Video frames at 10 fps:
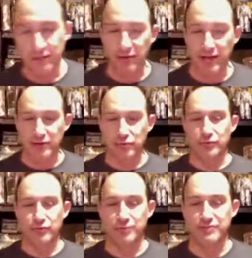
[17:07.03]
Mego Like
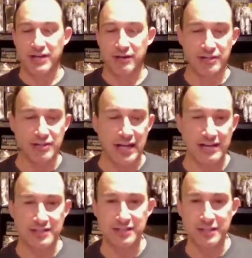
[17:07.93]
group from Terry
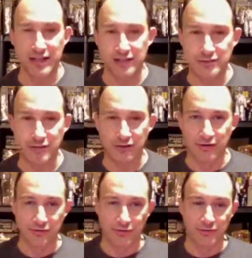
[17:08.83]
Jackson. Thank you,
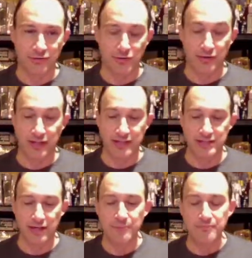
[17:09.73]
Terry, for throwing the
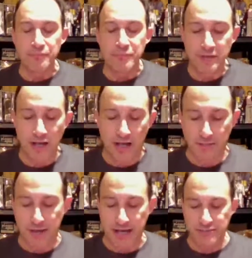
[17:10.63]
heads up on the
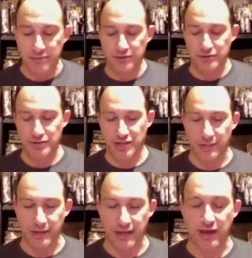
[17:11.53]
Page Punchers
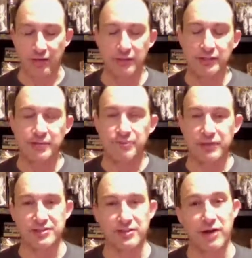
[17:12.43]
coming out.
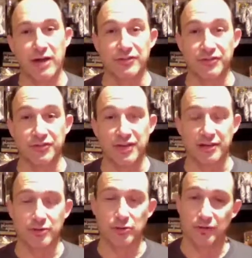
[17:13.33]
And so, wow, this is
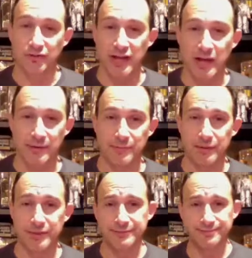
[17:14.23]
kind of cool. It's a comic
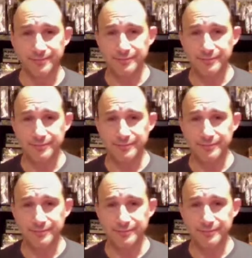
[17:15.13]
book